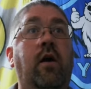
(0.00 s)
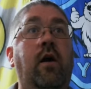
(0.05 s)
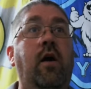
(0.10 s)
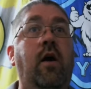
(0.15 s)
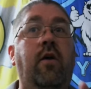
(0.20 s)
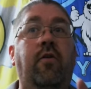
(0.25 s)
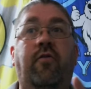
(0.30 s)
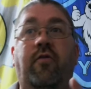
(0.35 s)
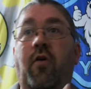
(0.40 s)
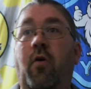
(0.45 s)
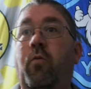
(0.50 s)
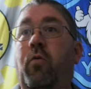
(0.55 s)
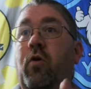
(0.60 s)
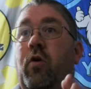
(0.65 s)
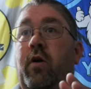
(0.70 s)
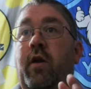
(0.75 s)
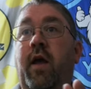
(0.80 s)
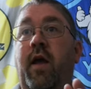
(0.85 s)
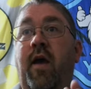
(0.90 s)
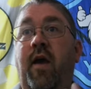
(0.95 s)
So we're going
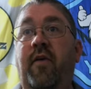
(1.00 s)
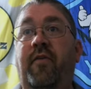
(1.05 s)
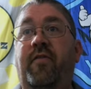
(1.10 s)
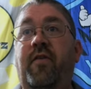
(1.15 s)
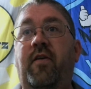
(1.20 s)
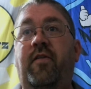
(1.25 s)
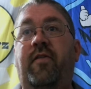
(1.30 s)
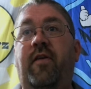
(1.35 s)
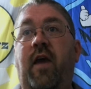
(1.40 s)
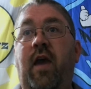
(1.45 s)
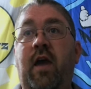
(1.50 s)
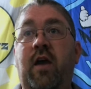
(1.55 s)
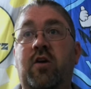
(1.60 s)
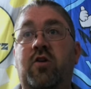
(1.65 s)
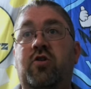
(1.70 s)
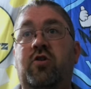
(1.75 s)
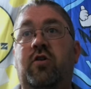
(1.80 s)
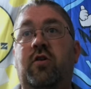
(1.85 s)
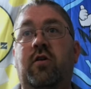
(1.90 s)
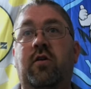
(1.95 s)
to
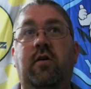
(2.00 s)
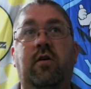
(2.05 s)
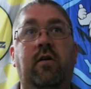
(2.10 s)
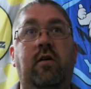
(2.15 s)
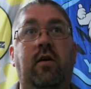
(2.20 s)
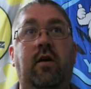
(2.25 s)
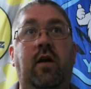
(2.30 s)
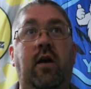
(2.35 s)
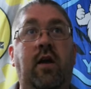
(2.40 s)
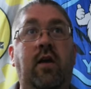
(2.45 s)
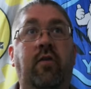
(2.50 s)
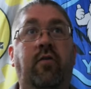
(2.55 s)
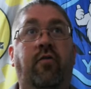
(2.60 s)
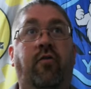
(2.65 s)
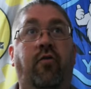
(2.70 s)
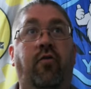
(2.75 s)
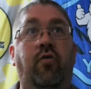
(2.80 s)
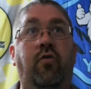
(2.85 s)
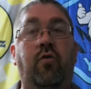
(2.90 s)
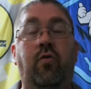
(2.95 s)
SSH
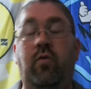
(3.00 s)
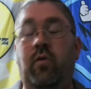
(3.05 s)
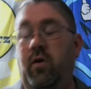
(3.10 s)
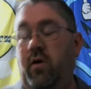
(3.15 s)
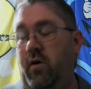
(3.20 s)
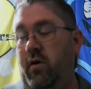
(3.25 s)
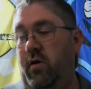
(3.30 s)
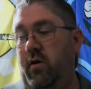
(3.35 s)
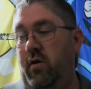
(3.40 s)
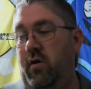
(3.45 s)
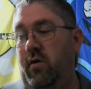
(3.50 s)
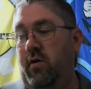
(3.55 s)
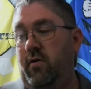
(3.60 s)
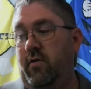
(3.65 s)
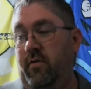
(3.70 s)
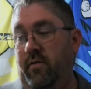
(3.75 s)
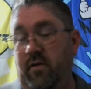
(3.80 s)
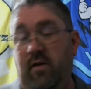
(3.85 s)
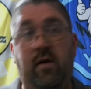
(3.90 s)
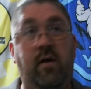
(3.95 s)
into
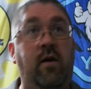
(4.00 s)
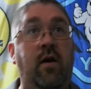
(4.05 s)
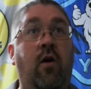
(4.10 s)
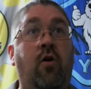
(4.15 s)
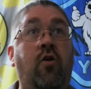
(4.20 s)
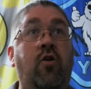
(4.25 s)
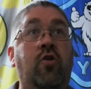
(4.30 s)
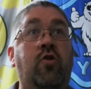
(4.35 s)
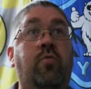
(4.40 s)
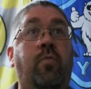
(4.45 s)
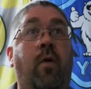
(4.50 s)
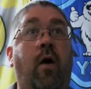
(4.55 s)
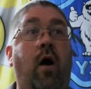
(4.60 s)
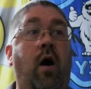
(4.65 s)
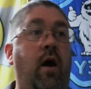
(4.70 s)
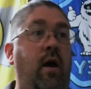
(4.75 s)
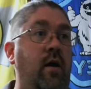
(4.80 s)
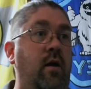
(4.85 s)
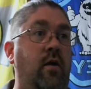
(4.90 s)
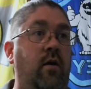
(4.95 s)
the Orange
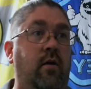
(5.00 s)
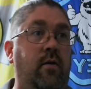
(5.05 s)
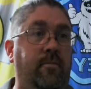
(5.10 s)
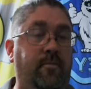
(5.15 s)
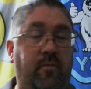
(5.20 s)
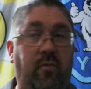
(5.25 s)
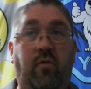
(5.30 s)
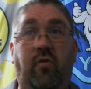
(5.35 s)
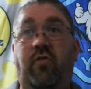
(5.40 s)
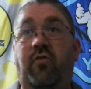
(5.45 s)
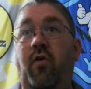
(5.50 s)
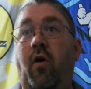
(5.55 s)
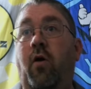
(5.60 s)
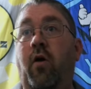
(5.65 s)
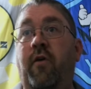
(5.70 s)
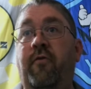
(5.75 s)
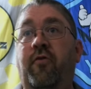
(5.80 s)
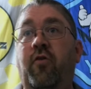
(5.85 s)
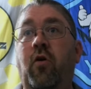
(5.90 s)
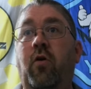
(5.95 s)
Pi. So
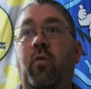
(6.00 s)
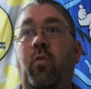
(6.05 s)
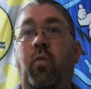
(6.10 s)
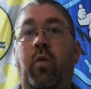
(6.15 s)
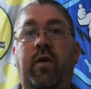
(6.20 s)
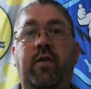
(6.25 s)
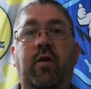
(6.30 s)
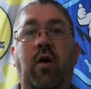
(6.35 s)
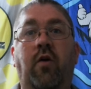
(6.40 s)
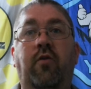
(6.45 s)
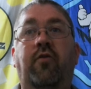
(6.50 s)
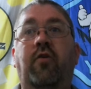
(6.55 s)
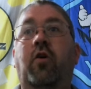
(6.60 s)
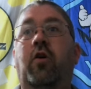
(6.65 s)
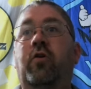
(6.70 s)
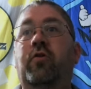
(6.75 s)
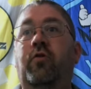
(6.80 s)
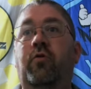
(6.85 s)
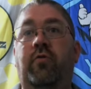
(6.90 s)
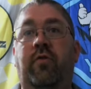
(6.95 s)
if you're on Windows, you're
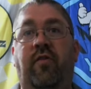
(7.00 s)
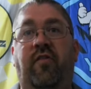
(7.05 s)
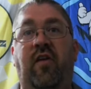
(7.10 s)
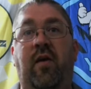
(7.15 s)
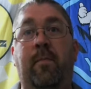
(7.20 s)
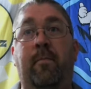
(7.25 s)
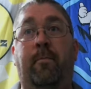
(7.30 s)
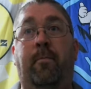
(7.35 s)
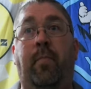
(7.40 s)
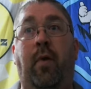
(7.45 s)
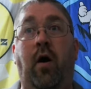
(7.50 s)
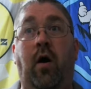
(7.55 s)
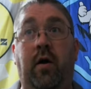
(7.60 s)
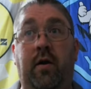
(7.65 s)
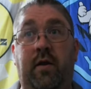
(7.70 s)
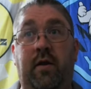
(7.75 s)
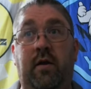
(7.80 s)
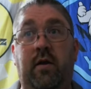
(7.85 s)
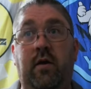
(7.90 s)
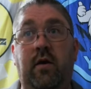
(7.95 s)
going to do this in
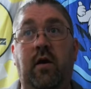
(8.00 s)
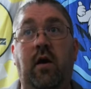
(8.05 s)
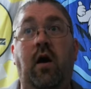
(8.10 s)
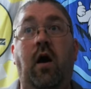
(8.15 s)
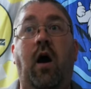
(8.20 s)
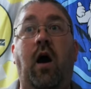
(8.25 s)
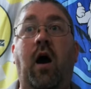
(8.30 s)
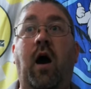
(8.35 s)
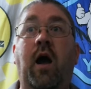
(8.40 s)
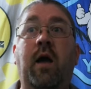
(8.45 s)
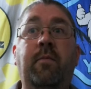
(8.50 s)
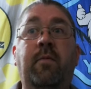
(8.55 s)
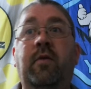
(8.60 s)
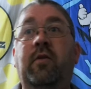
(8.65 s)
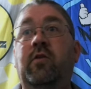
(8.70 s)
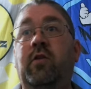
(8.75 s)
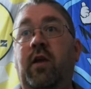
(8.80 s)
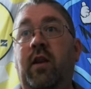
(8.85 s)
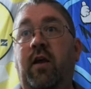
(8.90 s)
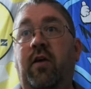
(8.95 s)
PuTTY. I'm in
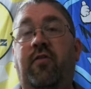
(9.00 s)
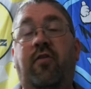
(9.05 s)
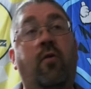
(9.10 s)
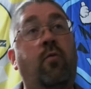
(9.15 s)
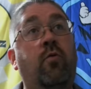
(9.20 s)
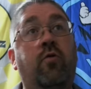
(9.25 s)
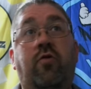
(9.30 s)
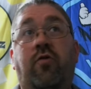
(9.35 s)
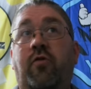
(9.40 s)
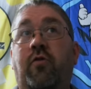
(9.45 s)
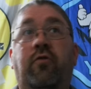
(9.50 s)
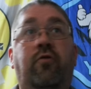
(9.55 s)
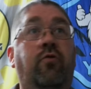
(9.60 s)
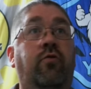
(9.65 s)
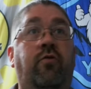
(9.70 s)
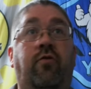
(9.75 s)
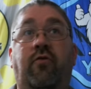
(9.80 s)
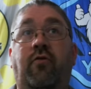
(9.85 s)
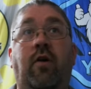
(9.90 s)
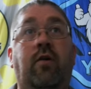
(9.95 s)
Linux, so we're just going to do
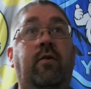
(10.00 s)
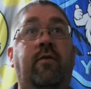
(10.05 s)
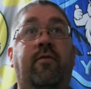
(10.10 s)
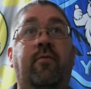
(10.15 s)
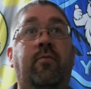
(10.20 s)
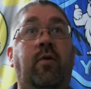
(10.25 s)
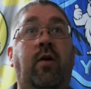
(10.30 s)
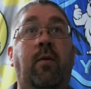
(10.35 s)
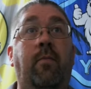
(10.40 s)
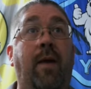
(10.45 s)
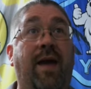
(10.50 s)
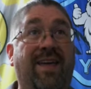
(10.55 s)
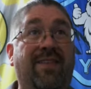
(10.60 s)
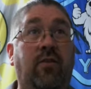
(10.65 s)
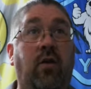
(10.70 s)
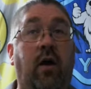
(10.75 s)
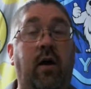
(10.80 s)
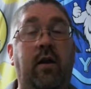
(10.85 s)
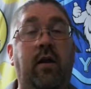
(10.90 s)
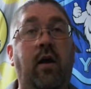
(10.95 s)
this directly from the command
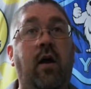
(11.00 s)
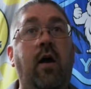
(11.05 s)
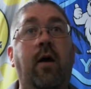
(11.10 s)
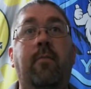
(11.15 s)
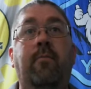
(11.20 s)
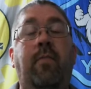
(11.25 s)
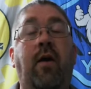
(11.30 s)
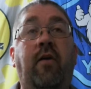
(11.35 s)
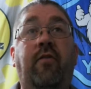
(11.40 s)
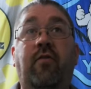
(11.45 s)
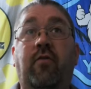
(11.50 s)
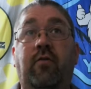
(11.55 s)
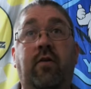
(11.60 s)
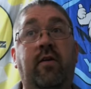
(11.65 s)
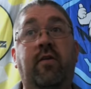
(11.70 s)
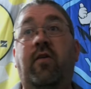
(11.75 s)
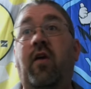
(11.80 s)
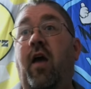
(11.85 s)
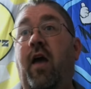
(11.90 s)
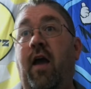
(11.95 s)
line. Basically,
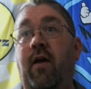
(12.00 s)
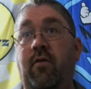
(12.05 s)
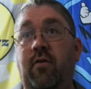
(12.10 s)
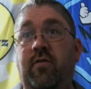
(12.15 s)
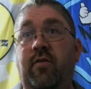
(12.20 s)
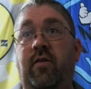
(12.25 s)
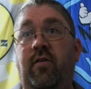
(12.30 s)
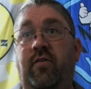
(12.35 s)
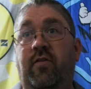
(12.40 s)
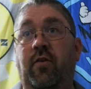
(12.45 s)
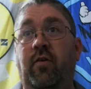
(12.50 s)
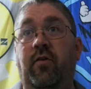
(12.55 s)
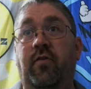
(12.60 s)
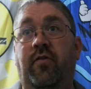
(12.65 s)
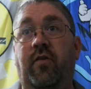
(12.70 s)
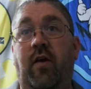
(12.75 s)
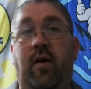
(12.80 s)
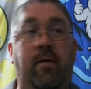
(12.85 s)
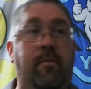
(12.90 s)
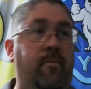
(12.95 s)
everything's still the
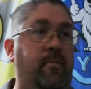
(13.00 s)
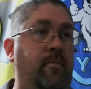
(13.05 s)
same.